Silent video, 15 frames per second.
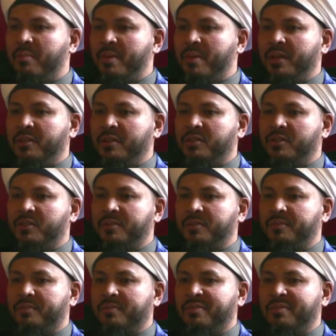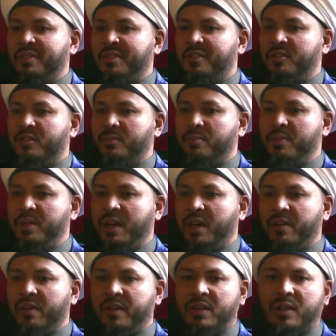Men's
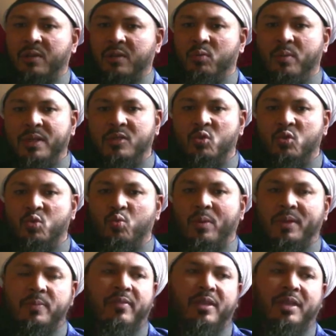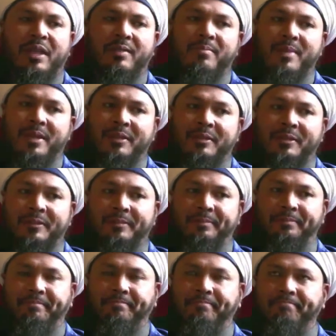behaving like women's, women's behaving like
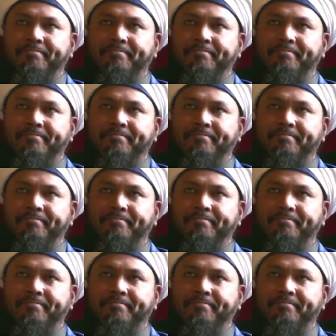men's.